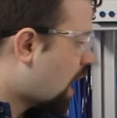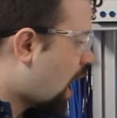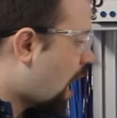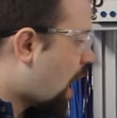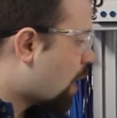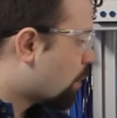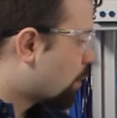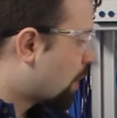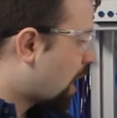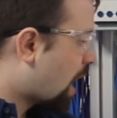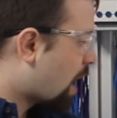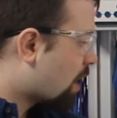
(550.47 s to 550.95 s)

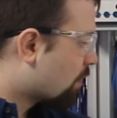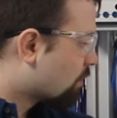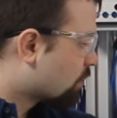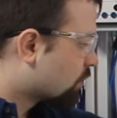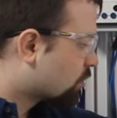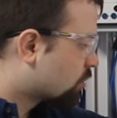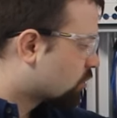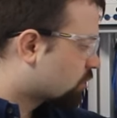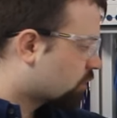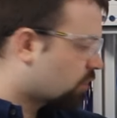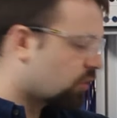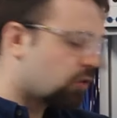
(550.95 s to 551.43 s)
And we have
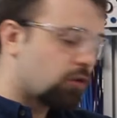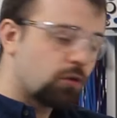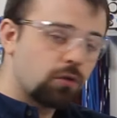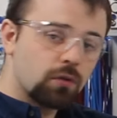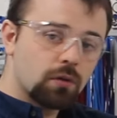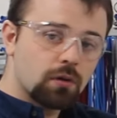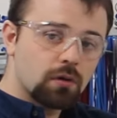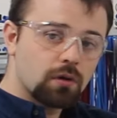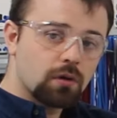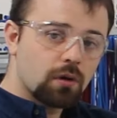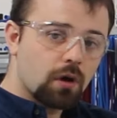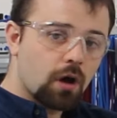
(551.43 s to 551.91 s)

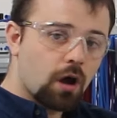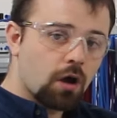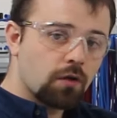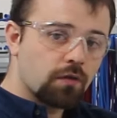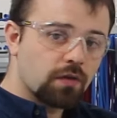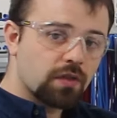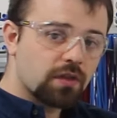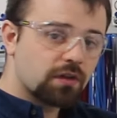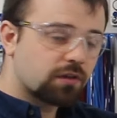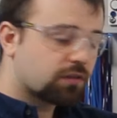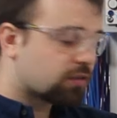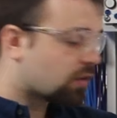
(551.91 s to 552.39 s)
2
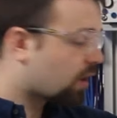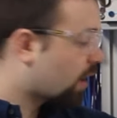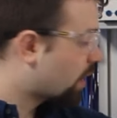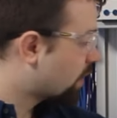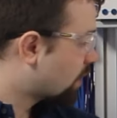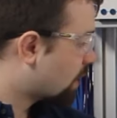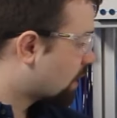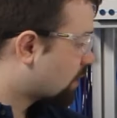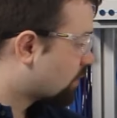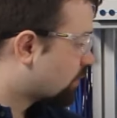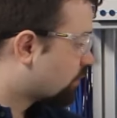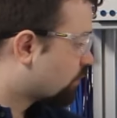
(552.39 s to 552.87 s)
over this
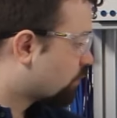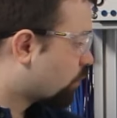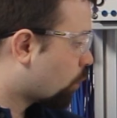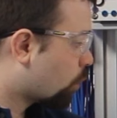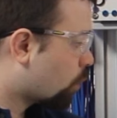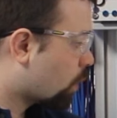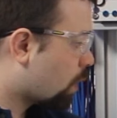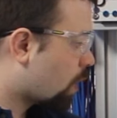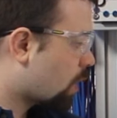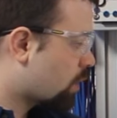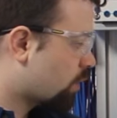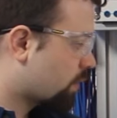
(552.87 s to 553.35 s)
side and
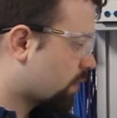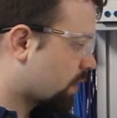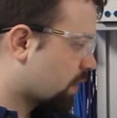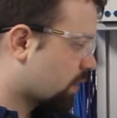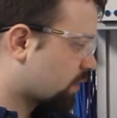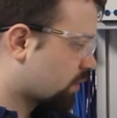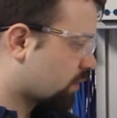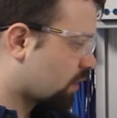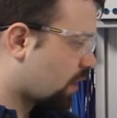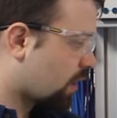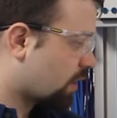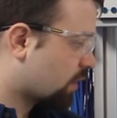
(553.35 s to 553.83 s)
4 over
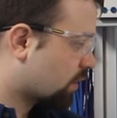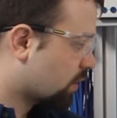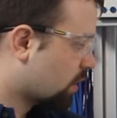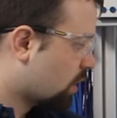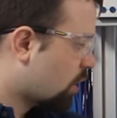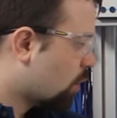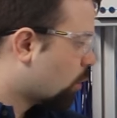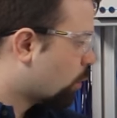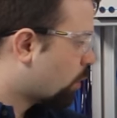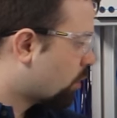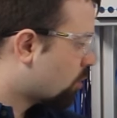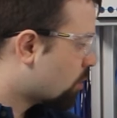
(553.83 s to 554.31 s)
this side.
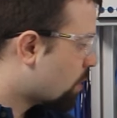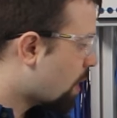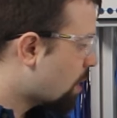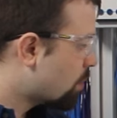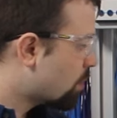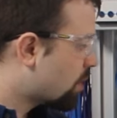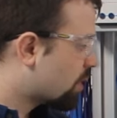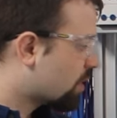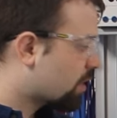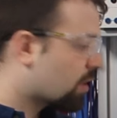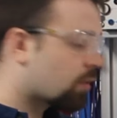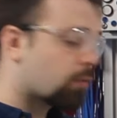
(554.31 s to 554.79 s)
We
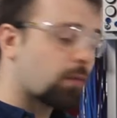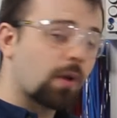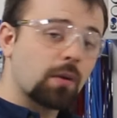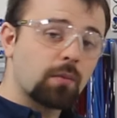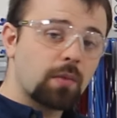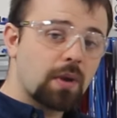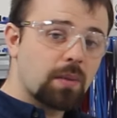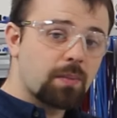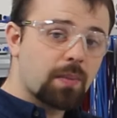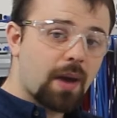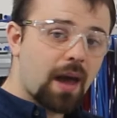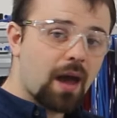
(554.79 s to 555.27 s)
remember that when
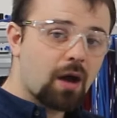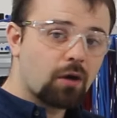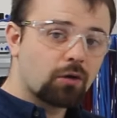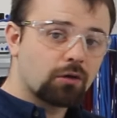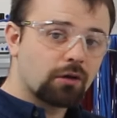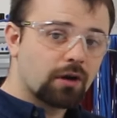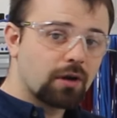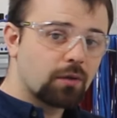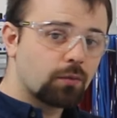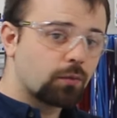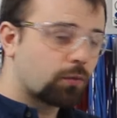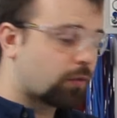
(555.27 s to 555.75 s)
we
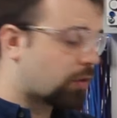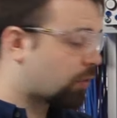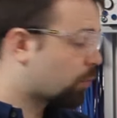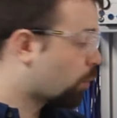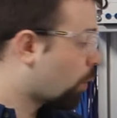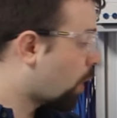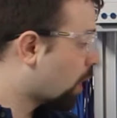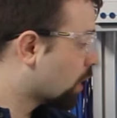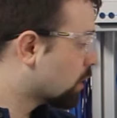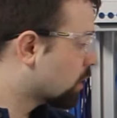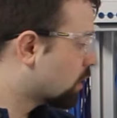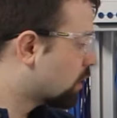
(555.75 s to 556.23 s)
power it with
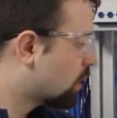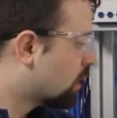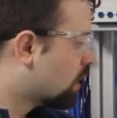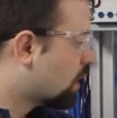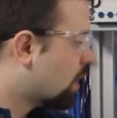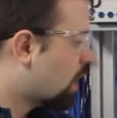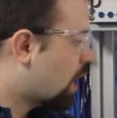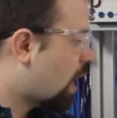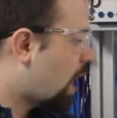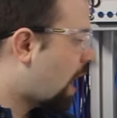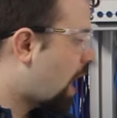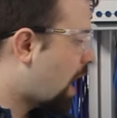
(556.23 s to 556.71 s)
1,
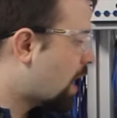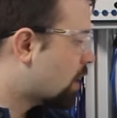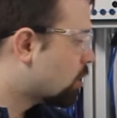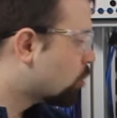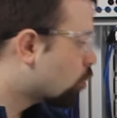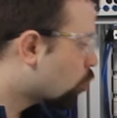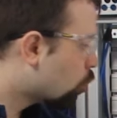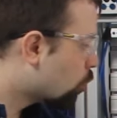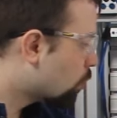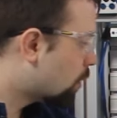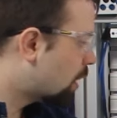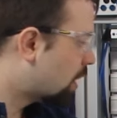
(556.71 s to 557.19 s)
air
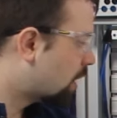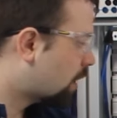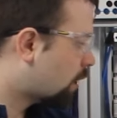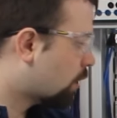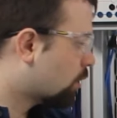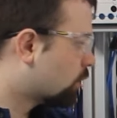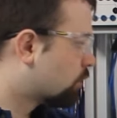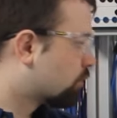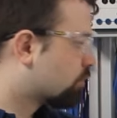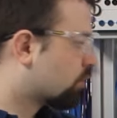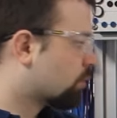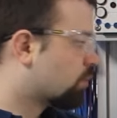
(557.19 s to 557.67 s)
normally
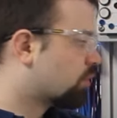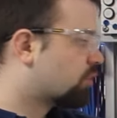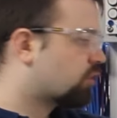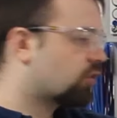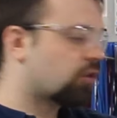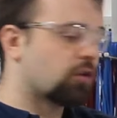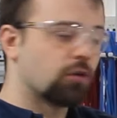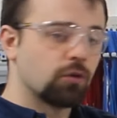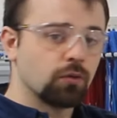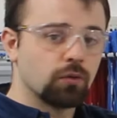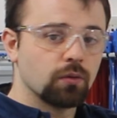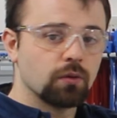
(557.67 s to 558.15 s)
goes from
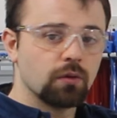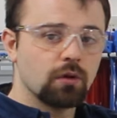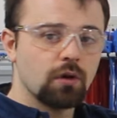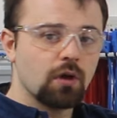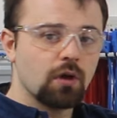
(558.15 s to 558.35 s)
2.